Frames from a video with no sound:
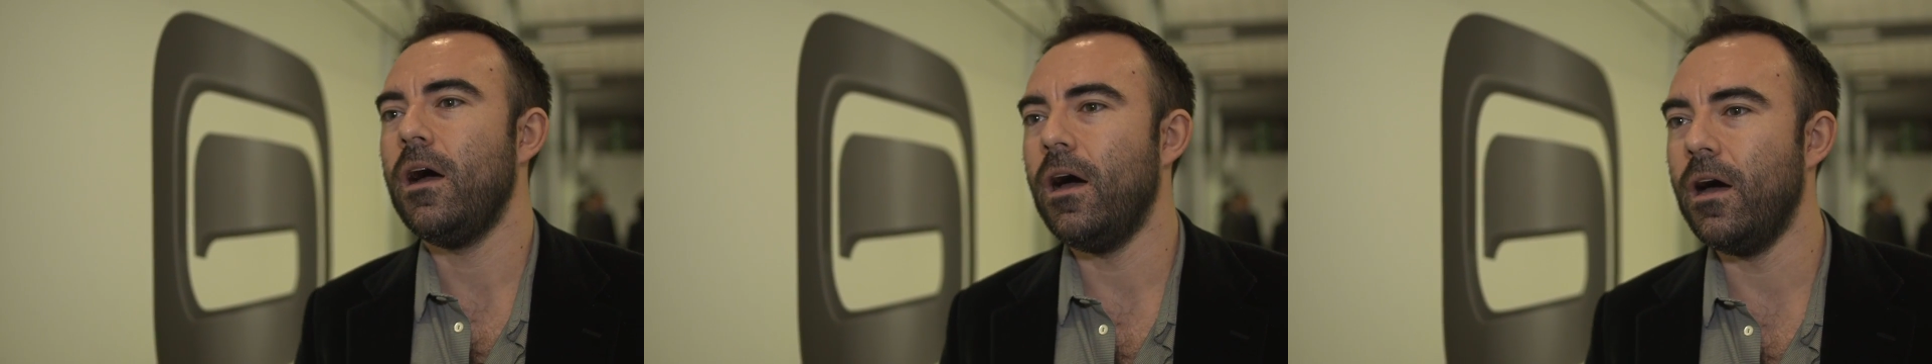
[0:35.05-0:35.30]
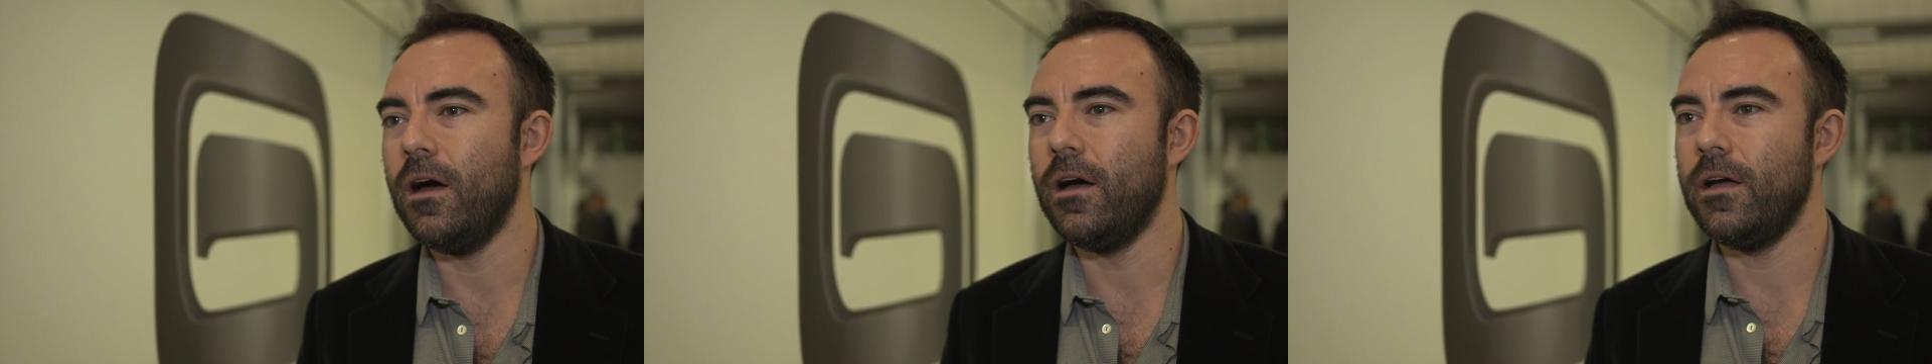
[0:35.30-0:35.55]

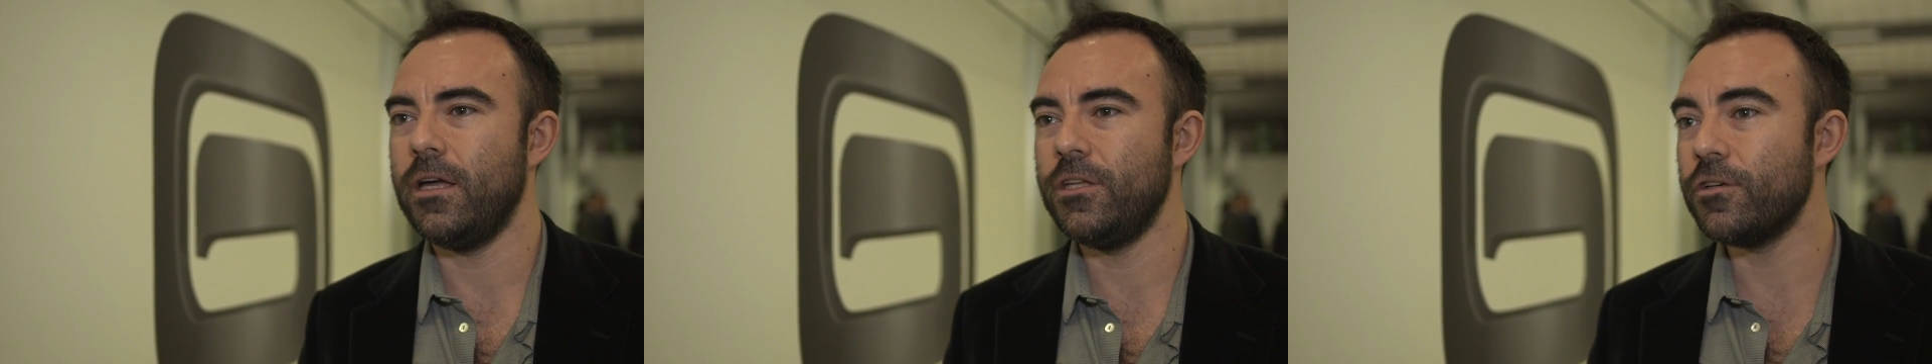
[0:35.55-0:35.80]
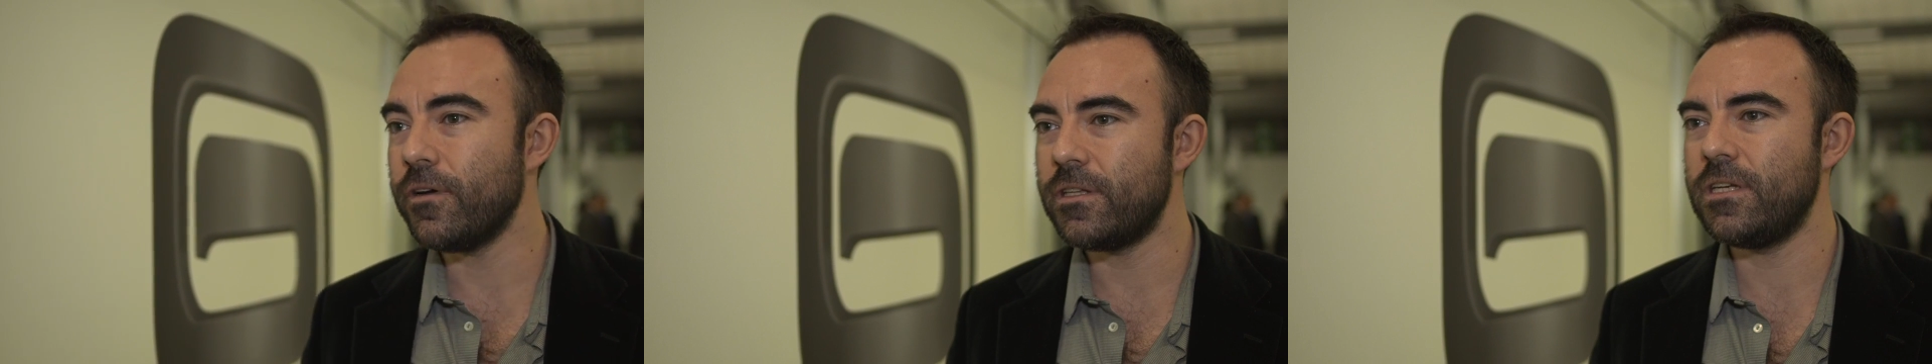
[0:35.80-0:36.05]
uh,
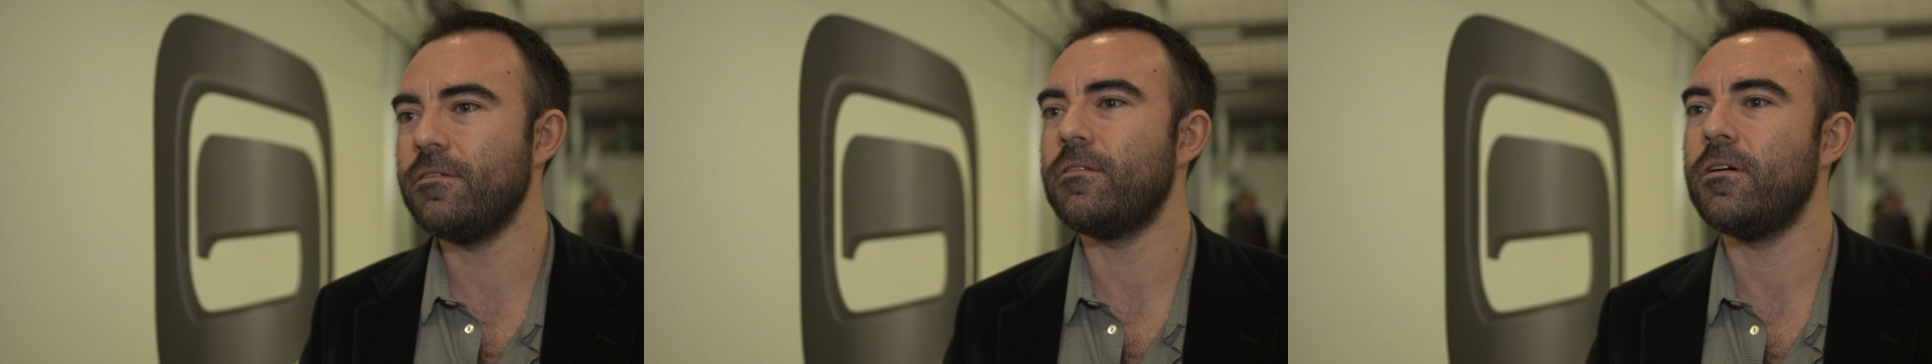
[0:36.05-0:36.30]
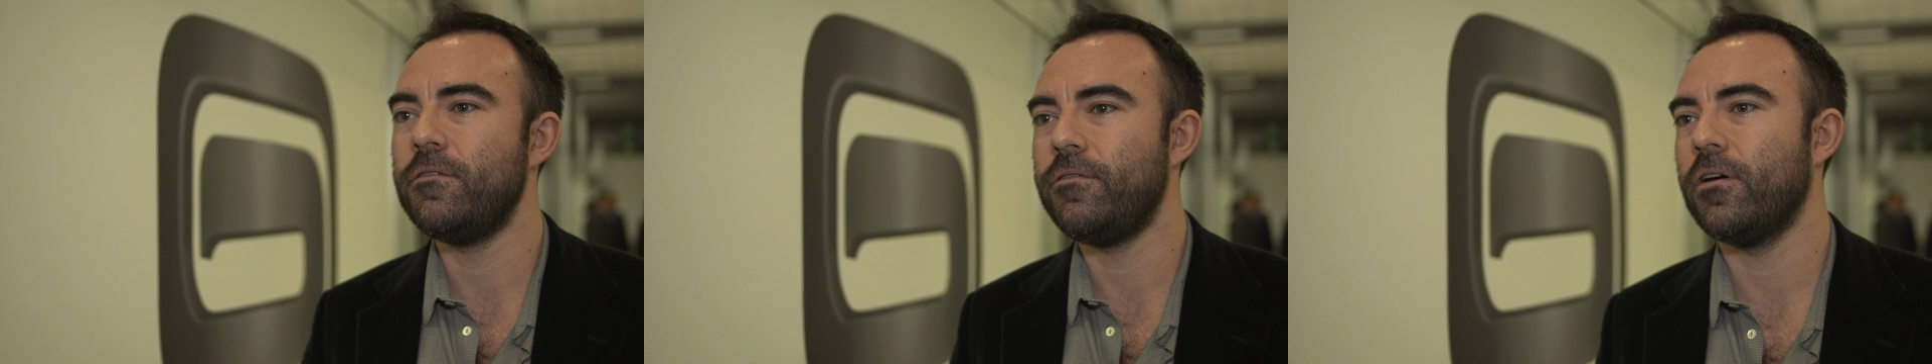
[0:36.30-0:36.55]
innovative
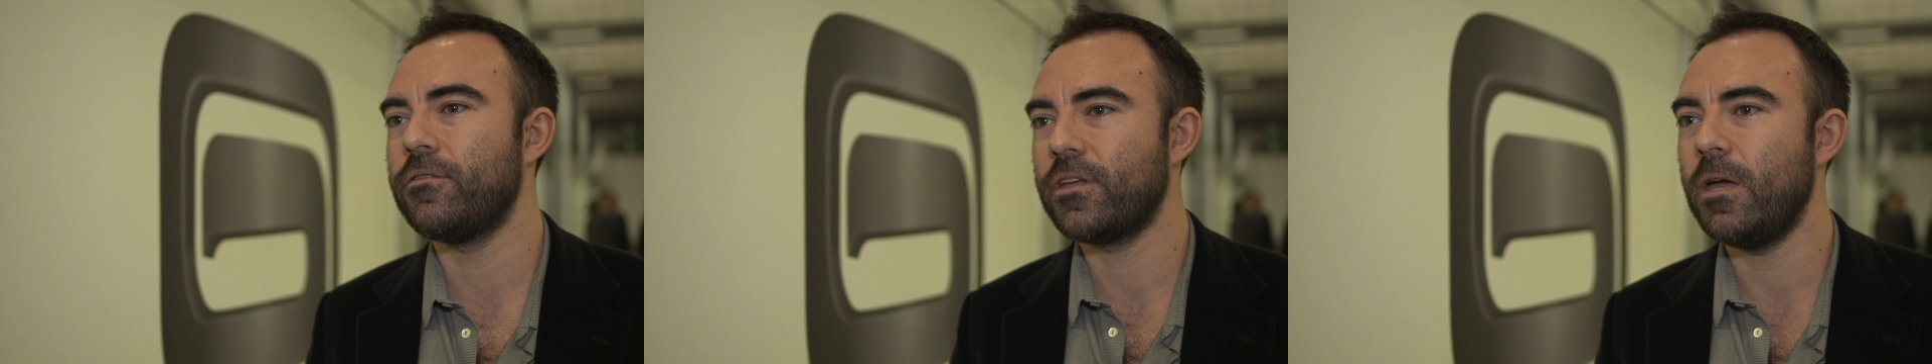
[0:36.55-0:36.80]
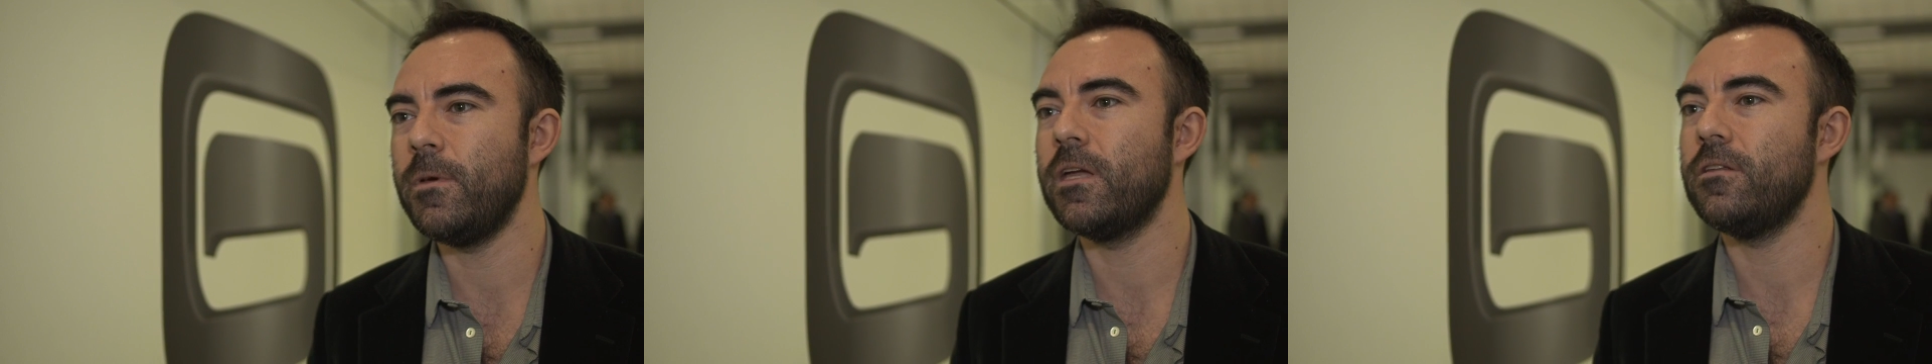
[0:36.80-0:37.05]
for the
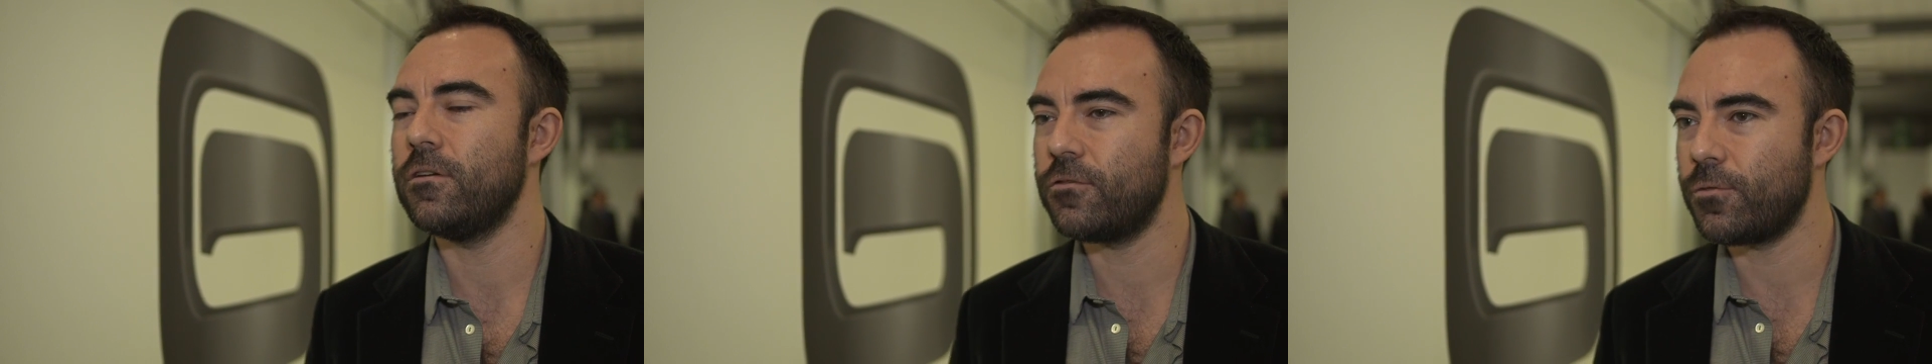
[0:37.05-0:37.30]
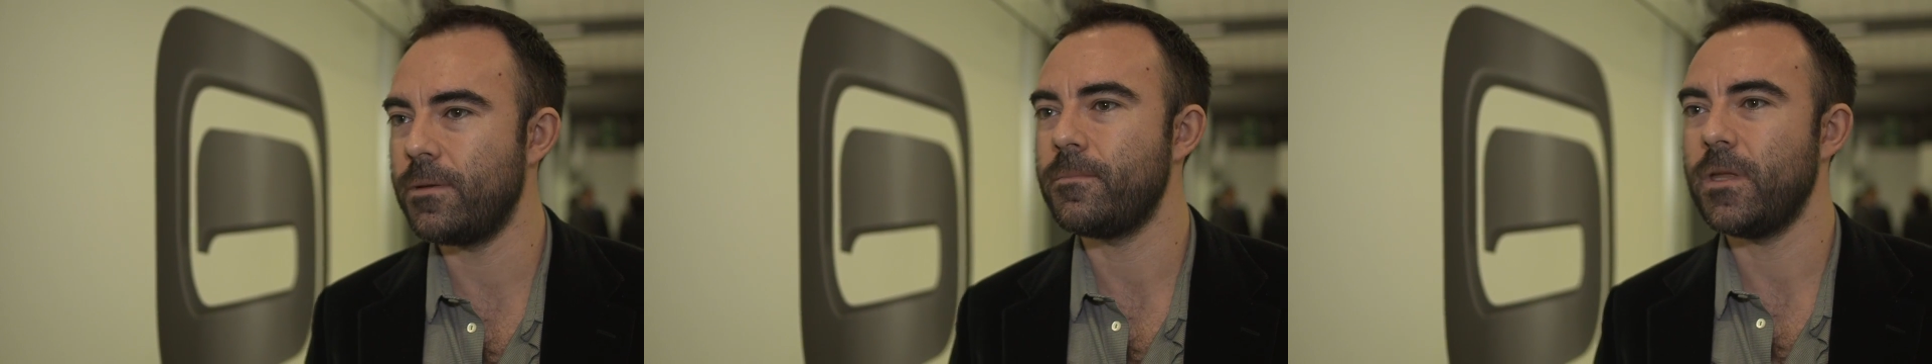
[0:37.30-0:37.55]
gaming
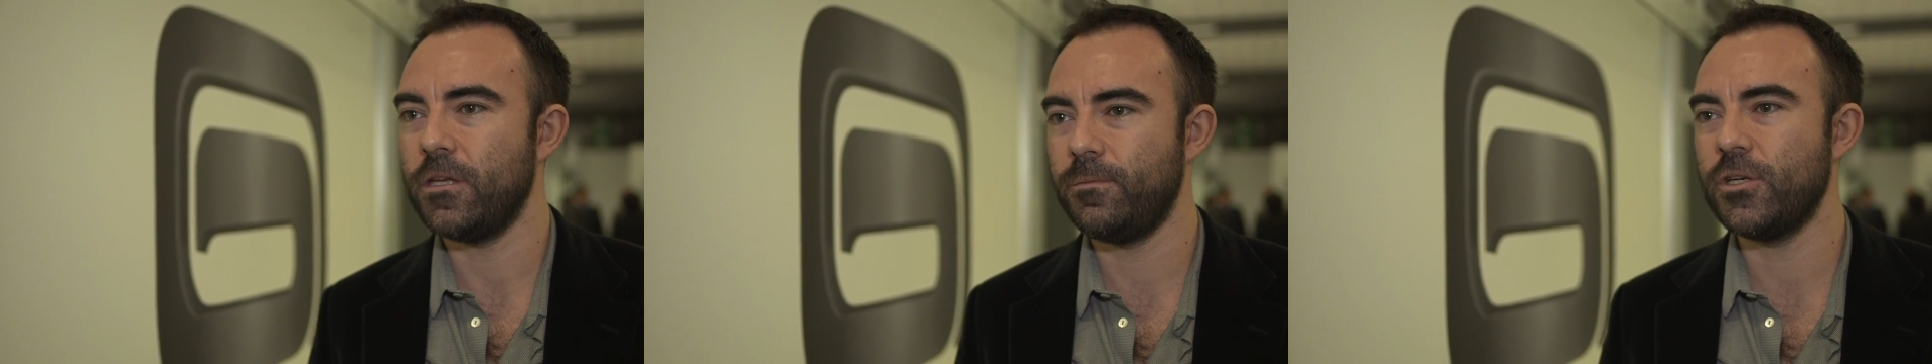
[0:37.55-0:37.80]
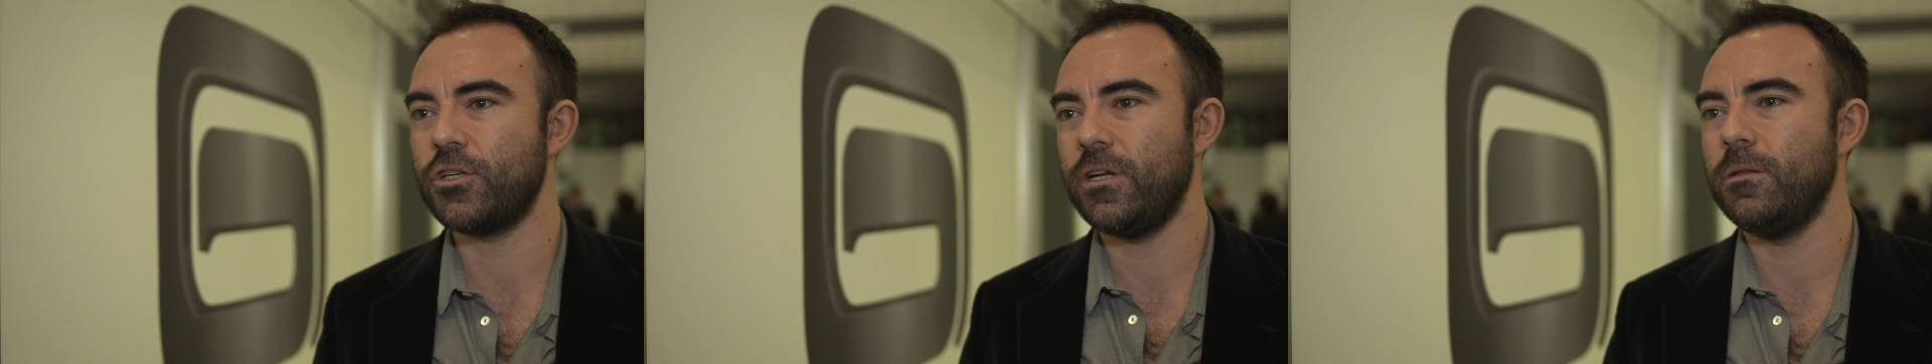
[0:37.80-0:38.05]
industry,
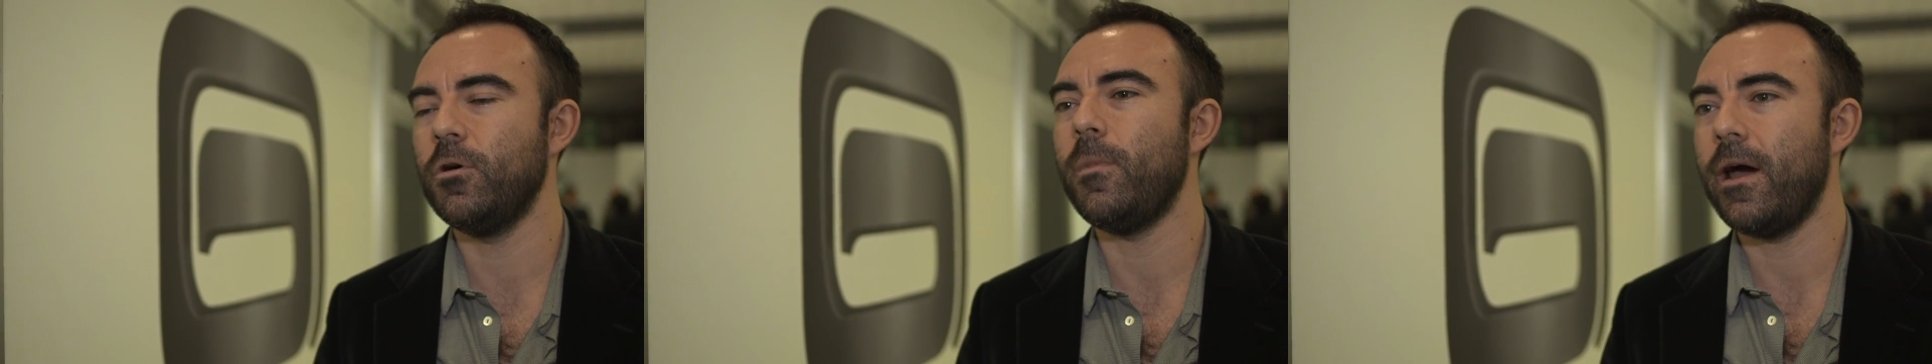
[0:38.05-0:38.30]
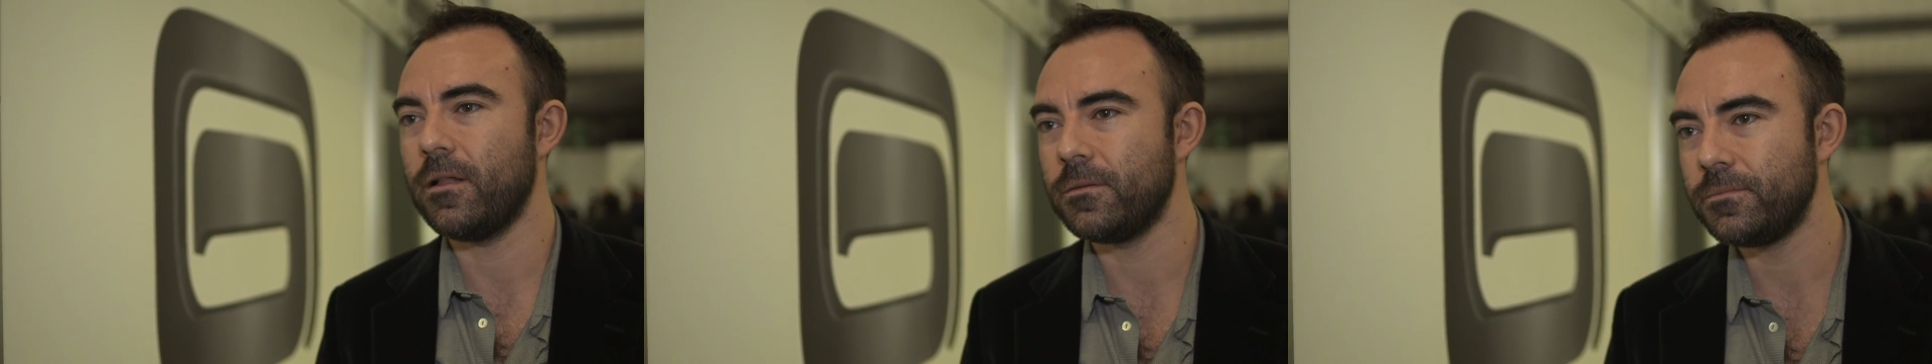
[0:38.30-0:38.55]
especially in
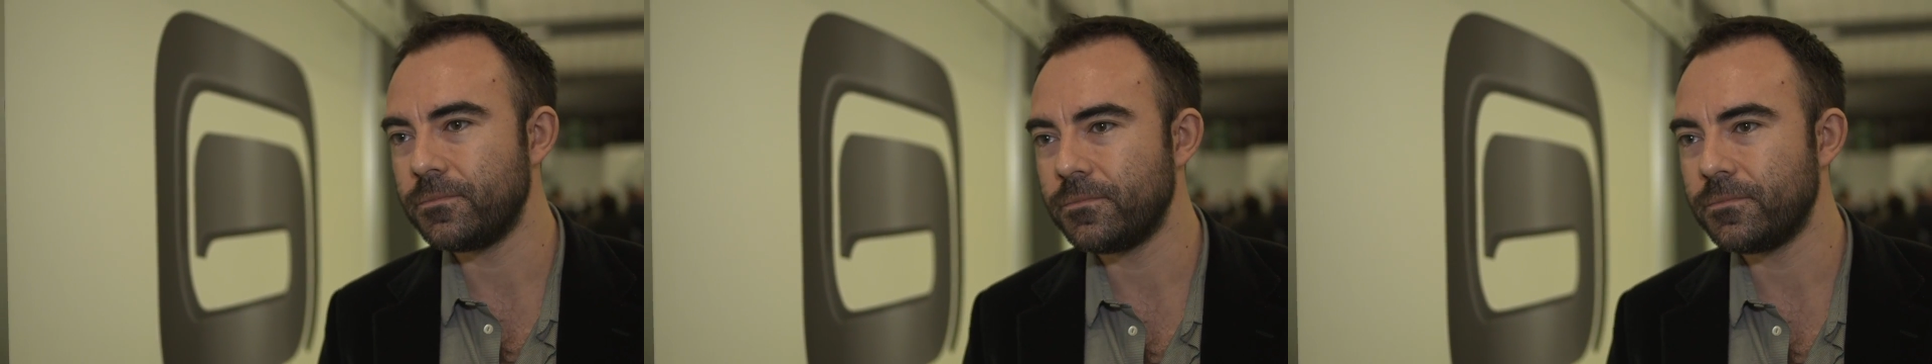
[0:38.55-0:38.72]
mobile.